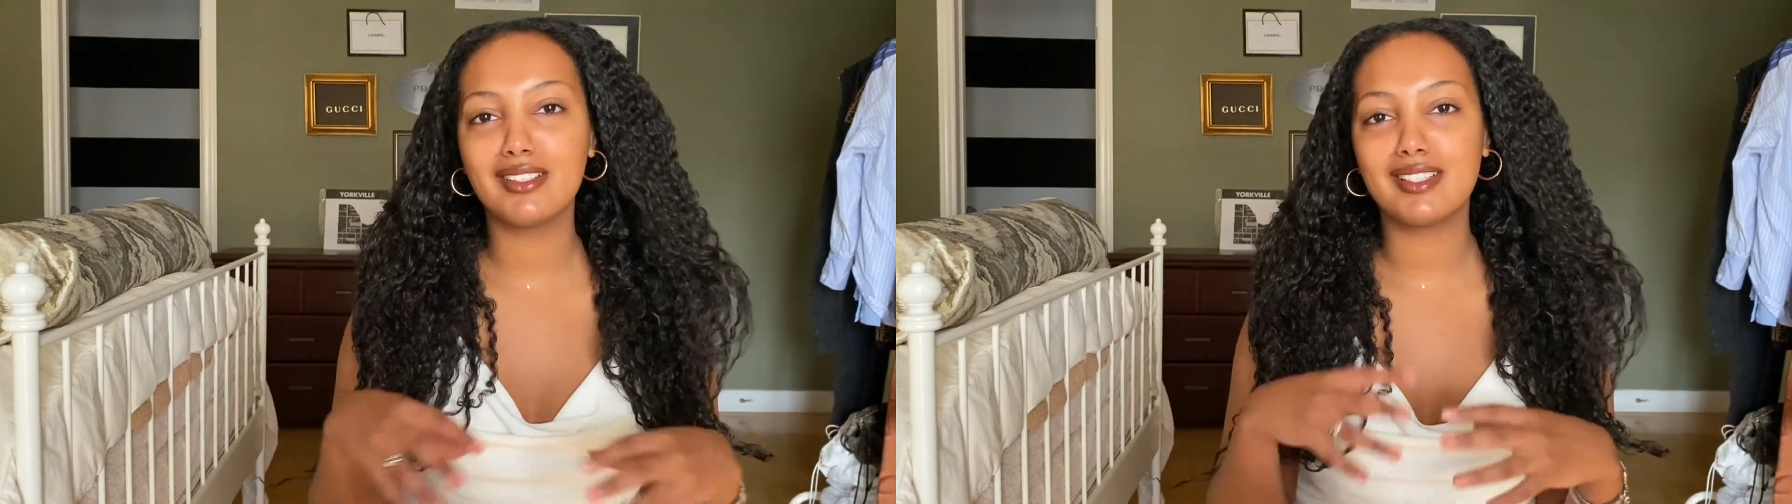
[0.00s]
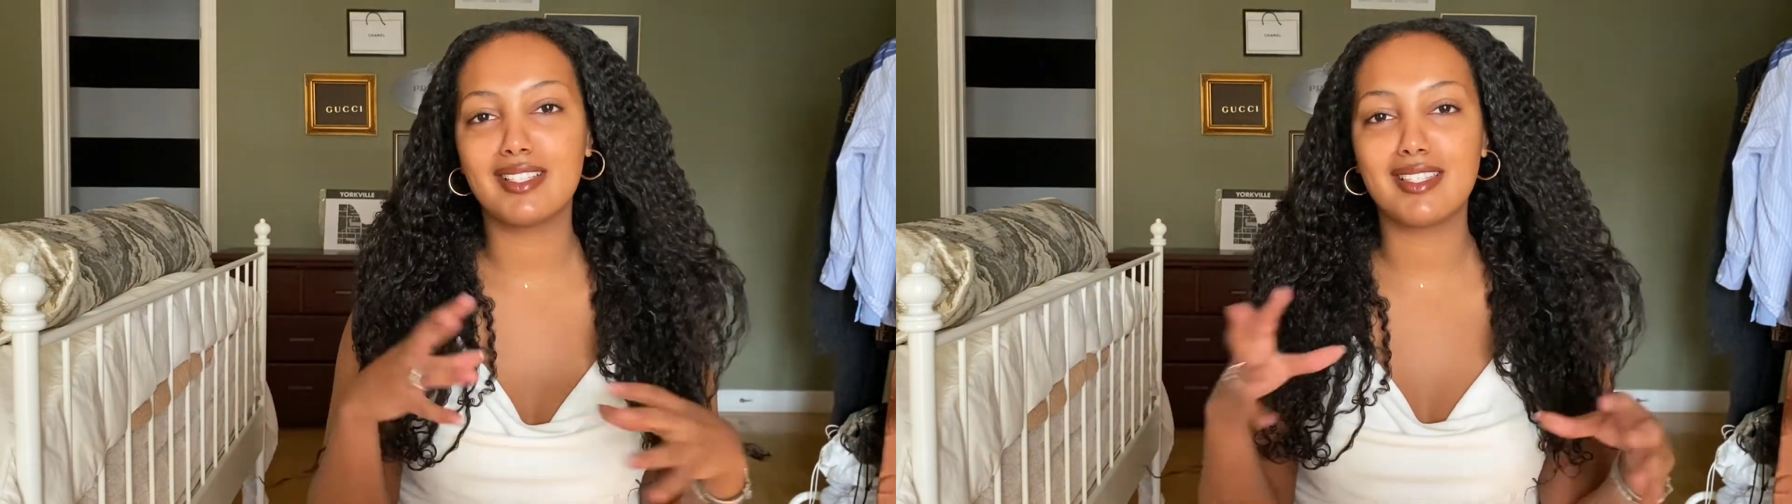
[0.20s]

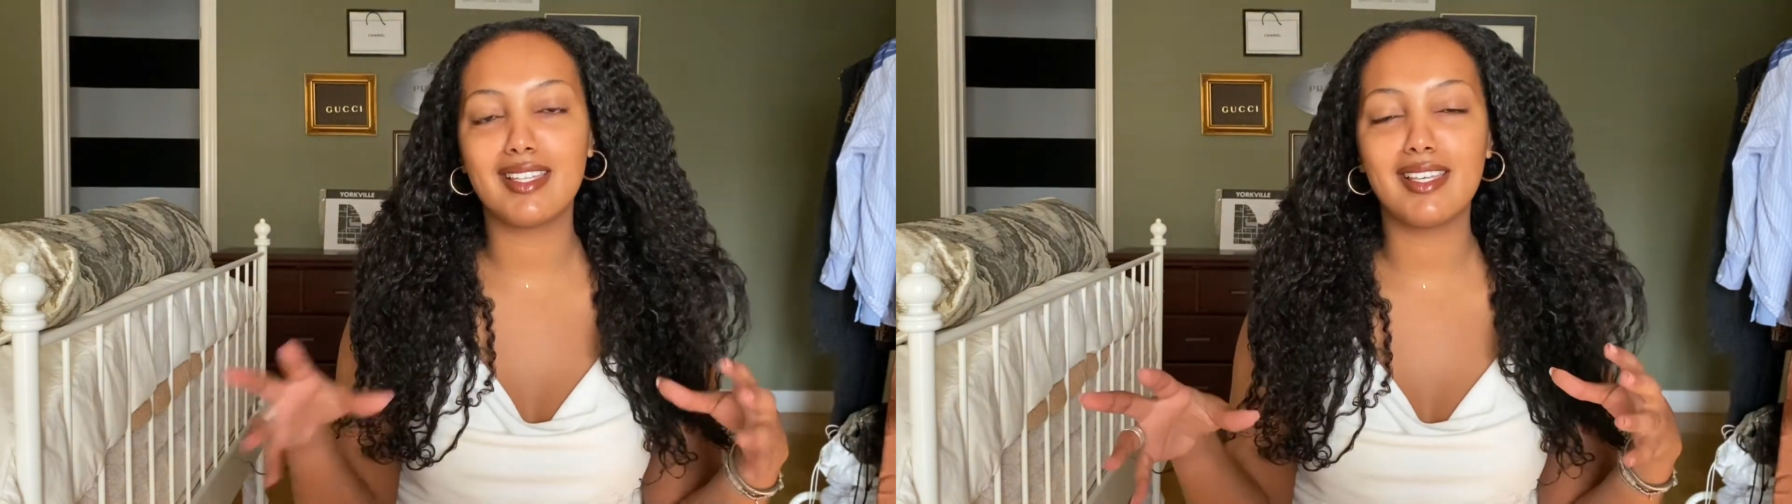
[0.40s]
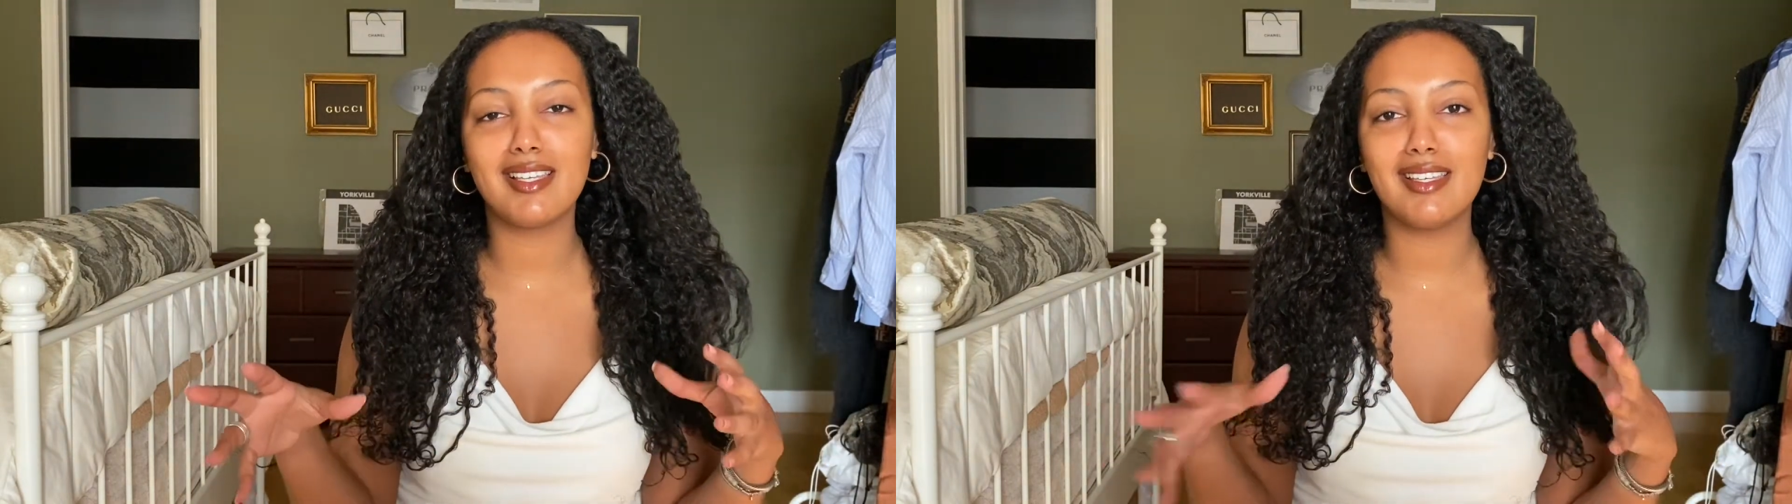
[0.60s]
to
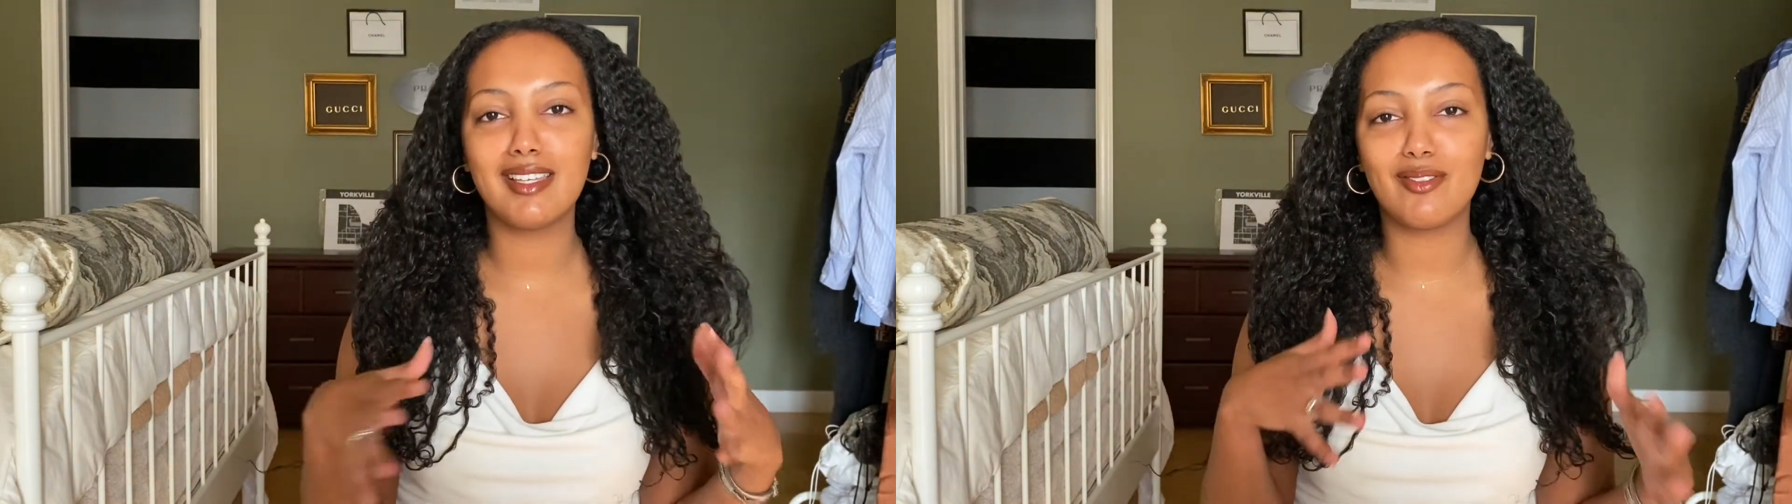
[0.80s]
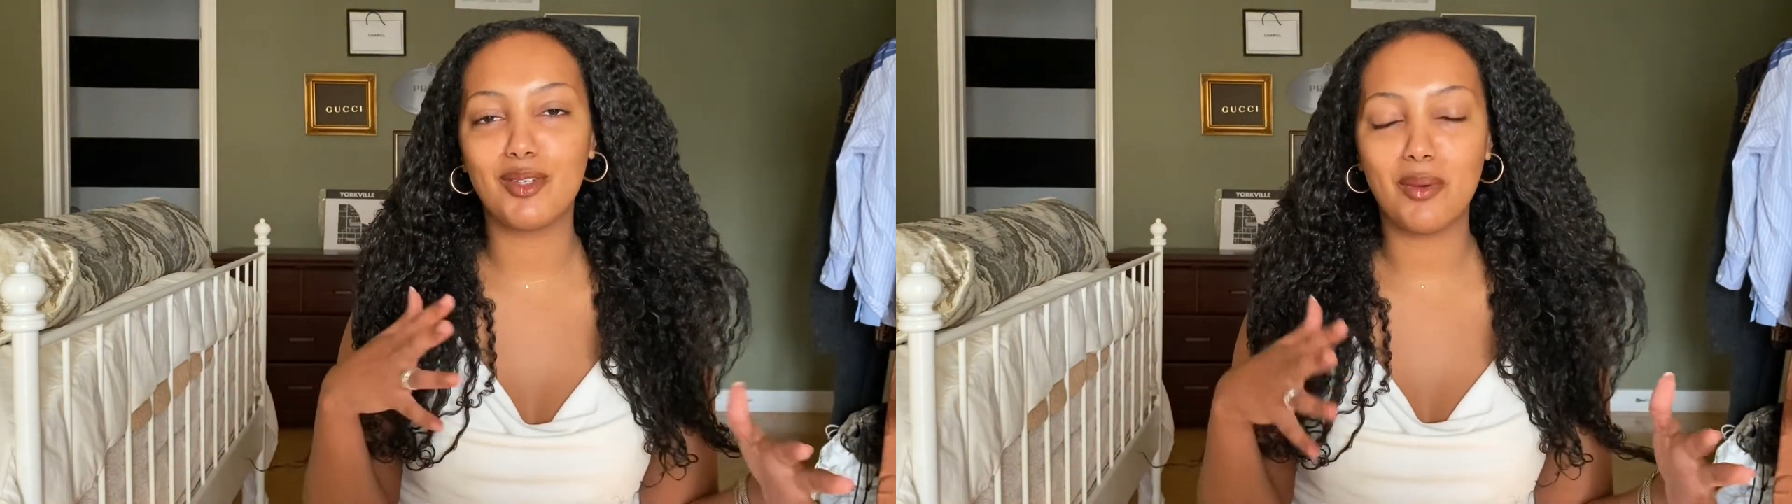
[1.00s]
see
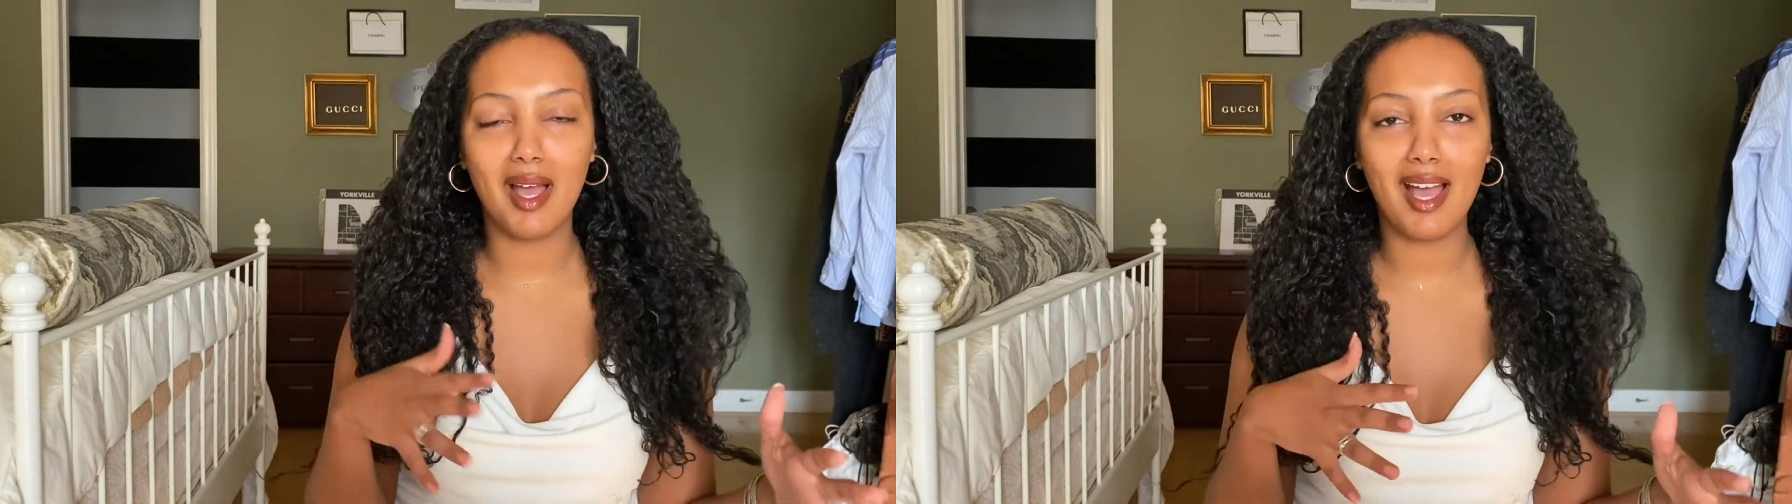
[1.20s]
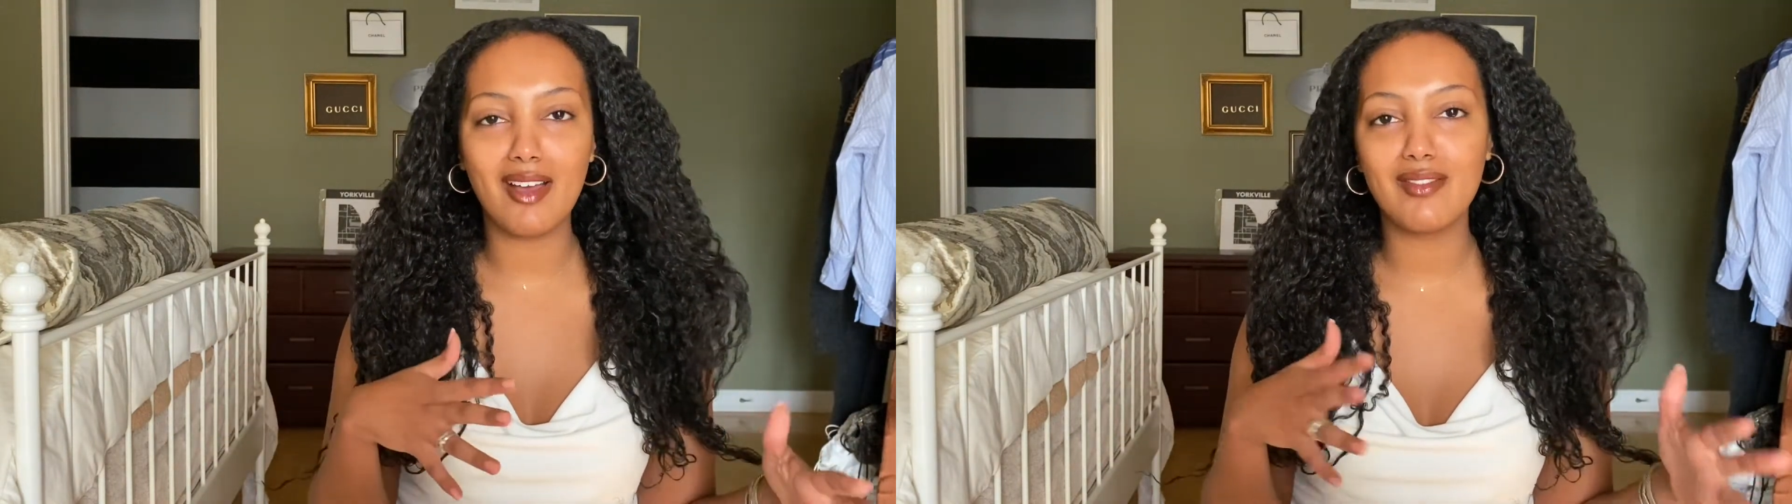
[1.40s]
if you
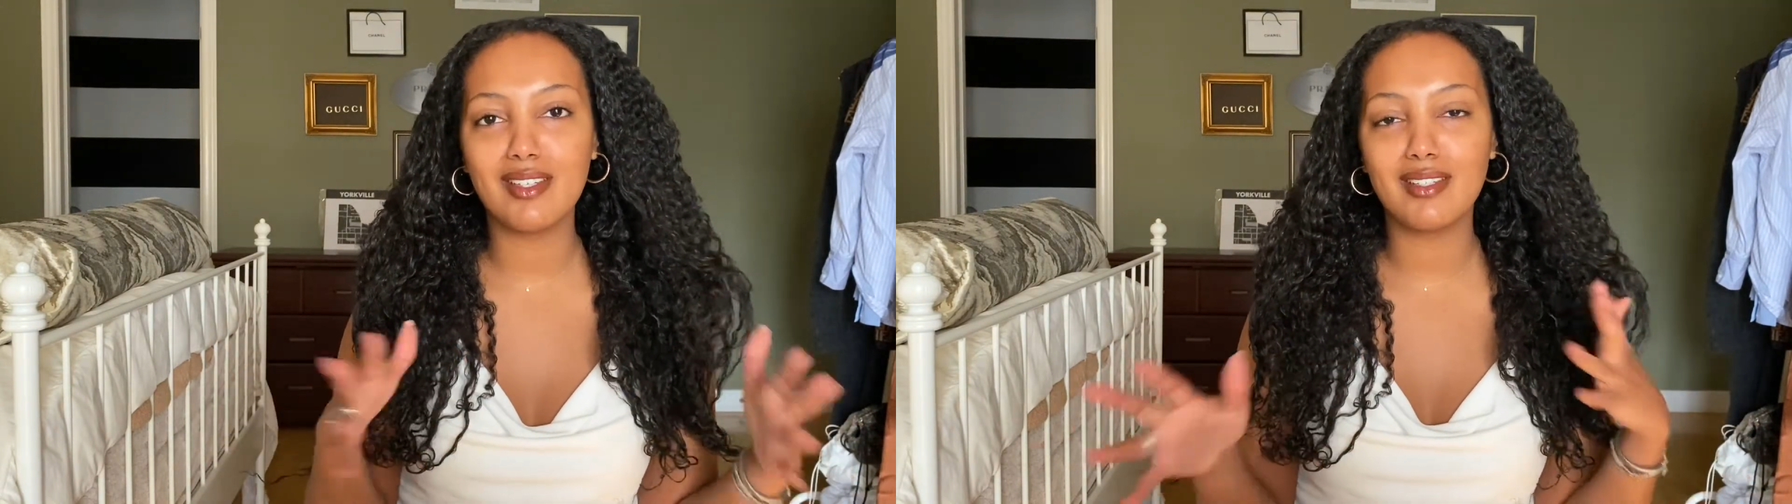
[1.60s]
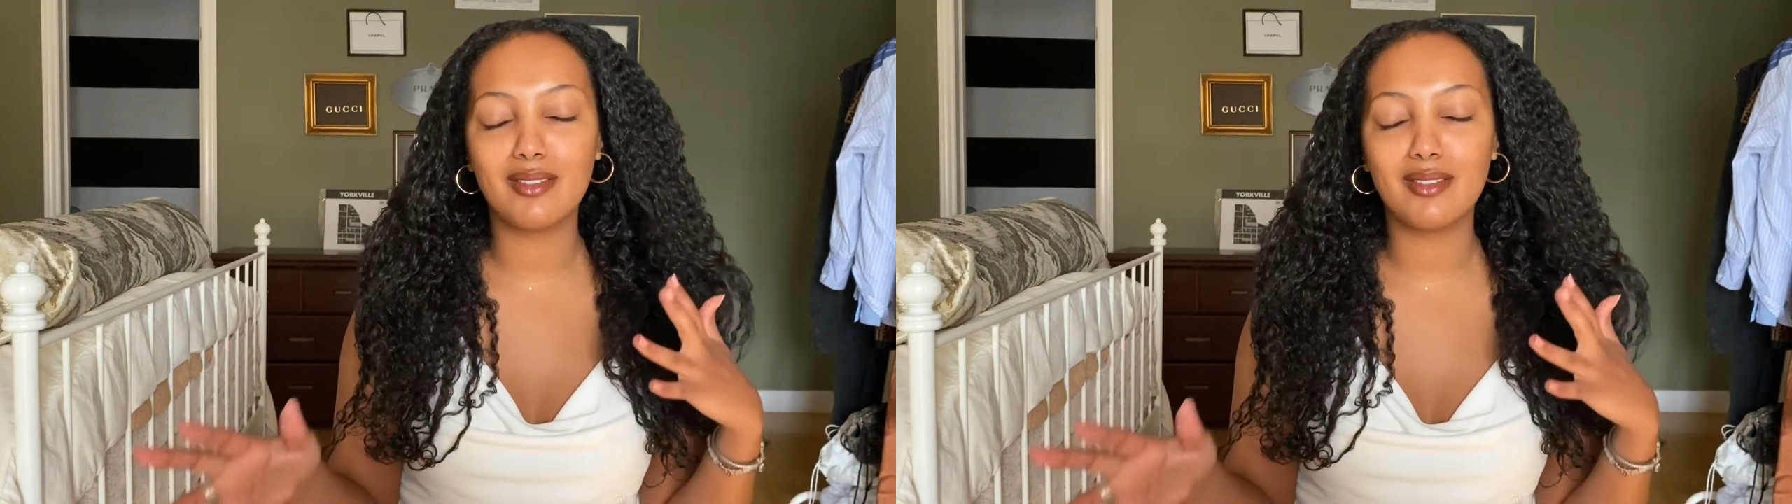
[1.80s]
have it.